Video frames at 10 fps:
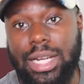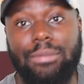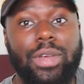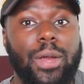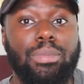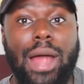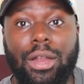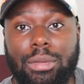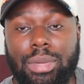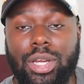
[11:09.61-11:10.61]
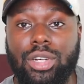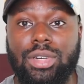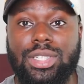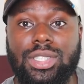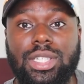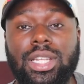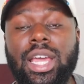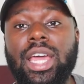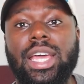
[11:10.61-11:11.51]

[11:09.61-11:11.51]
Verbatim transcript: I'm very proud to be a Christian.